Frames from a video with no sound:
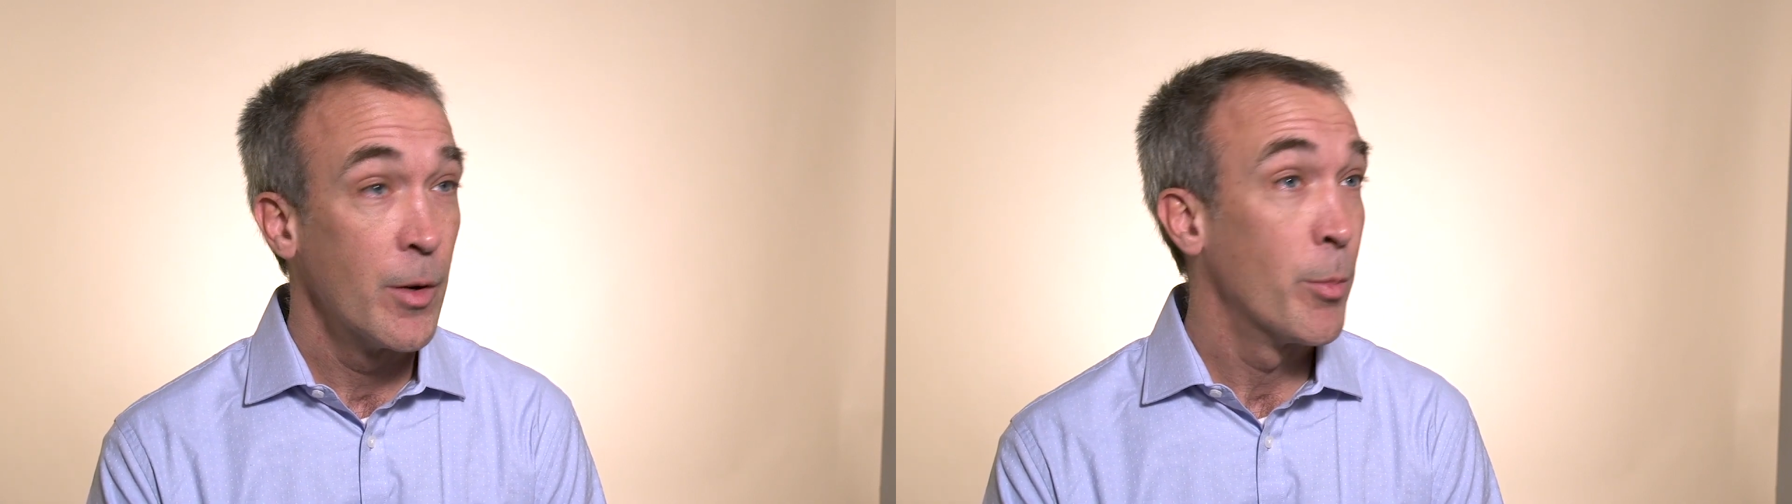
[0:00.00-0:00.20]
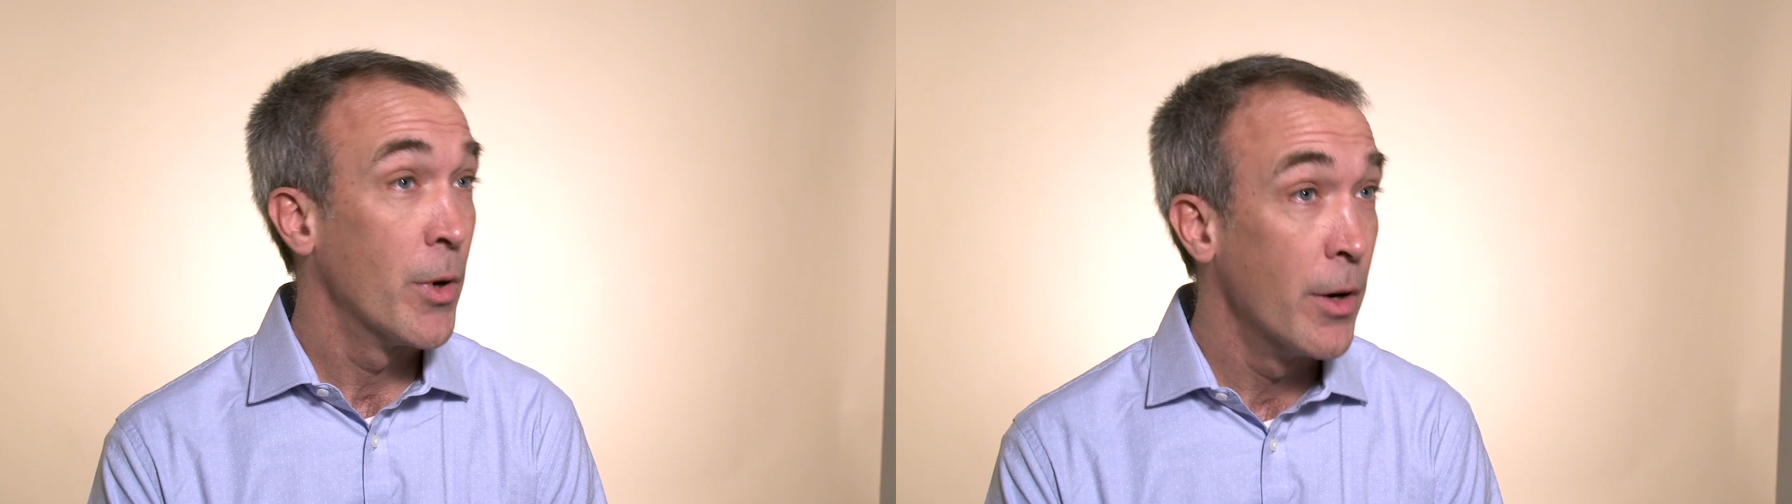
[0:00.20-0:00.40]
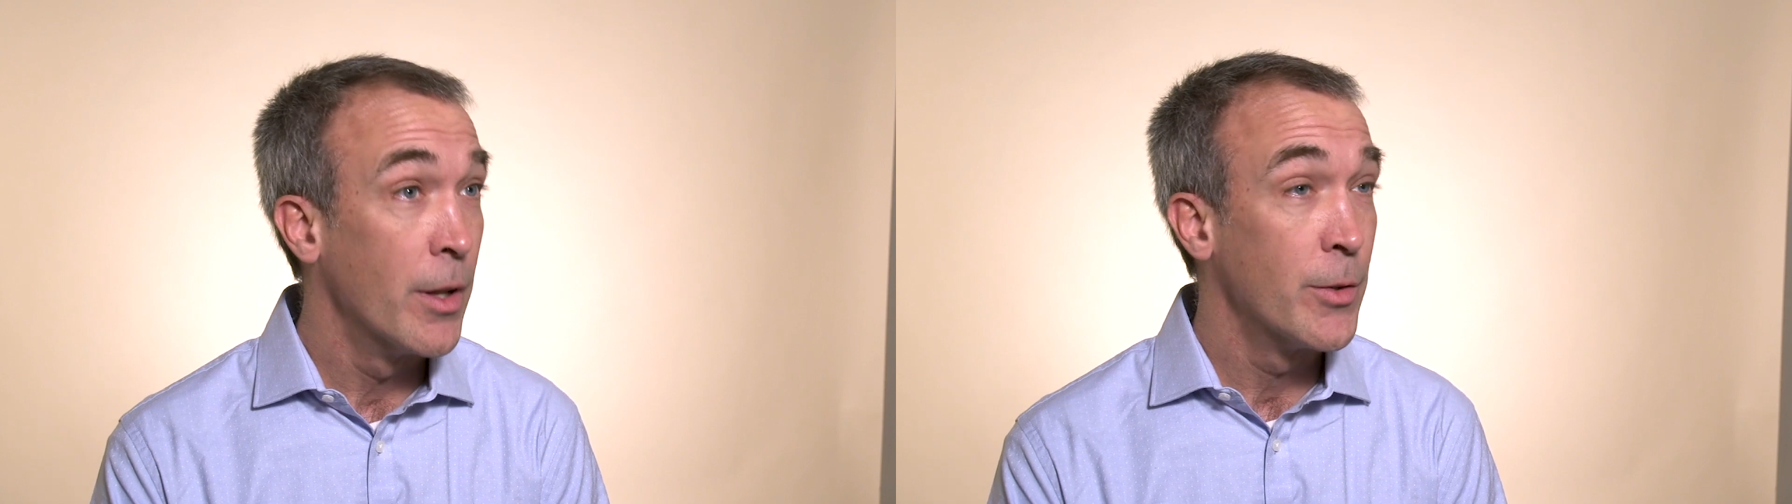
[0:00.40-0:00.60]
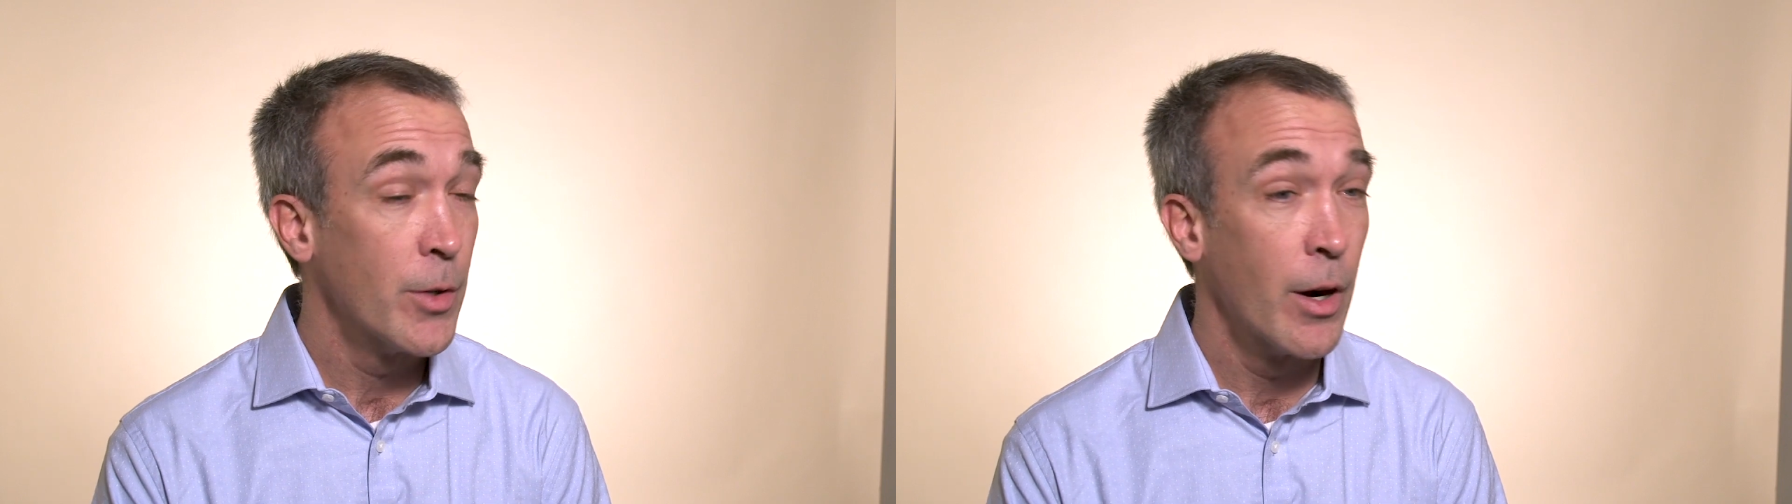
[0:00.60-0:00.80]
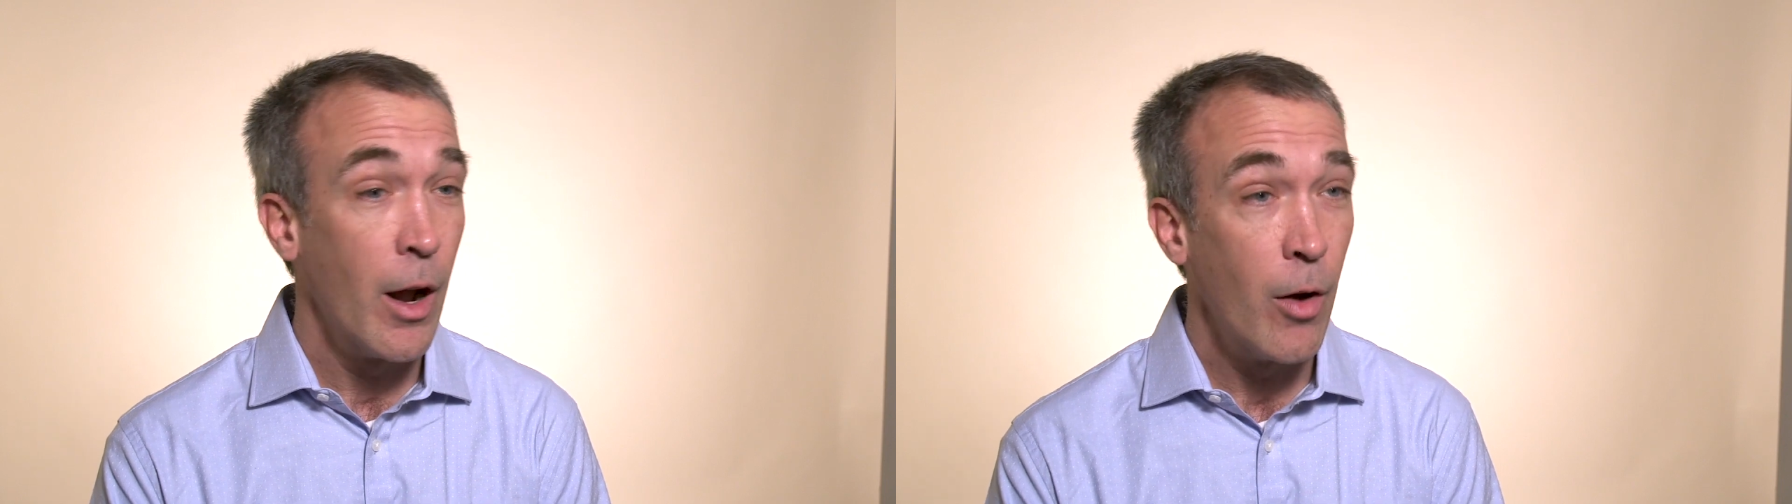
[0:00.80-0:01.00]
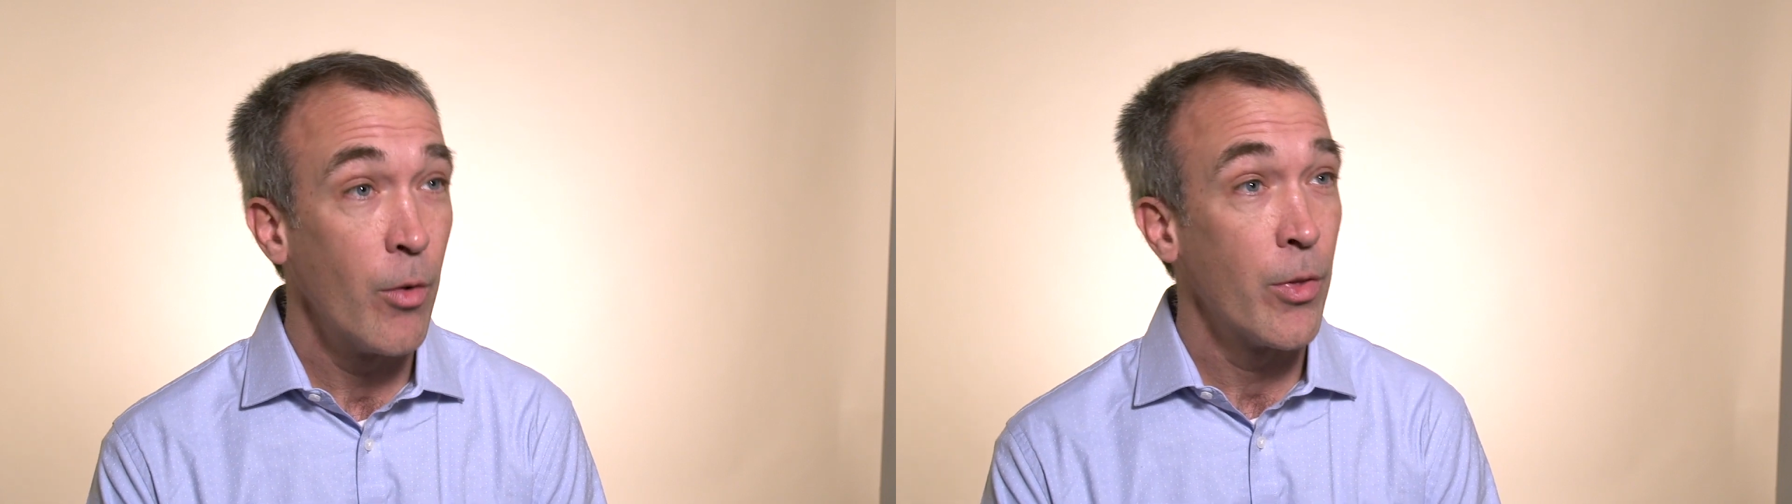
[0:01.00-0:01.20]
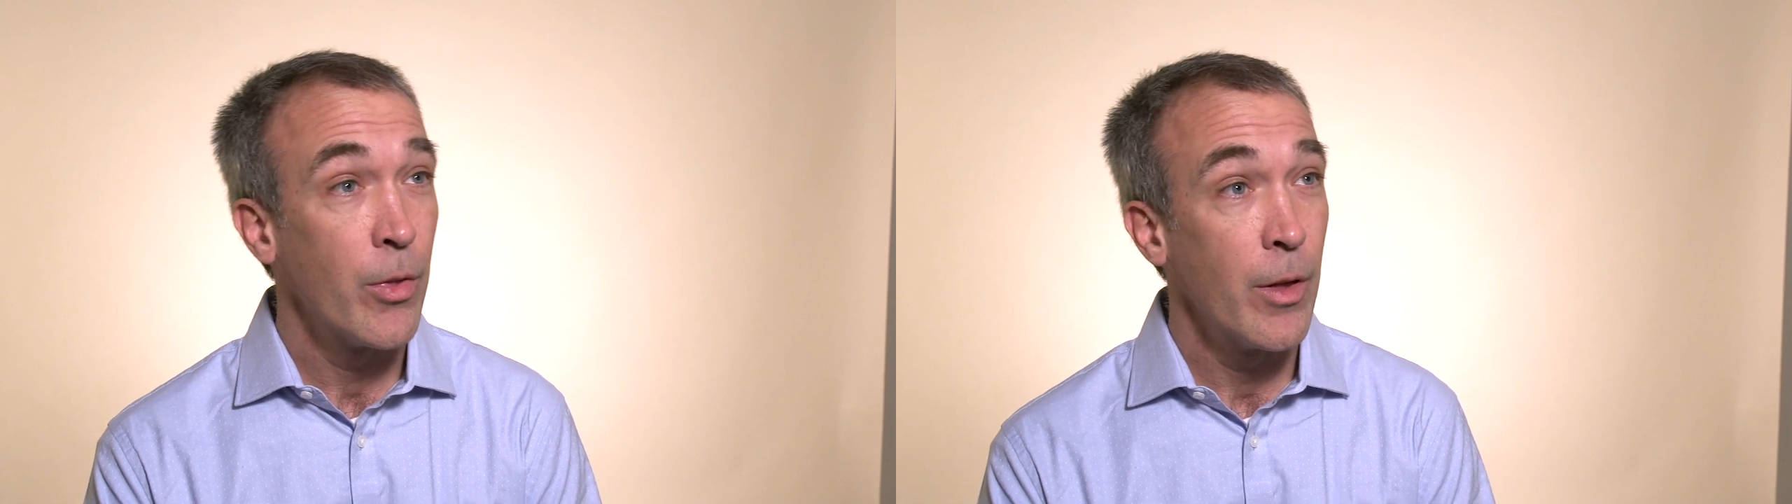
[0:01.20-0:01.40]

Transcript: pertinent to your health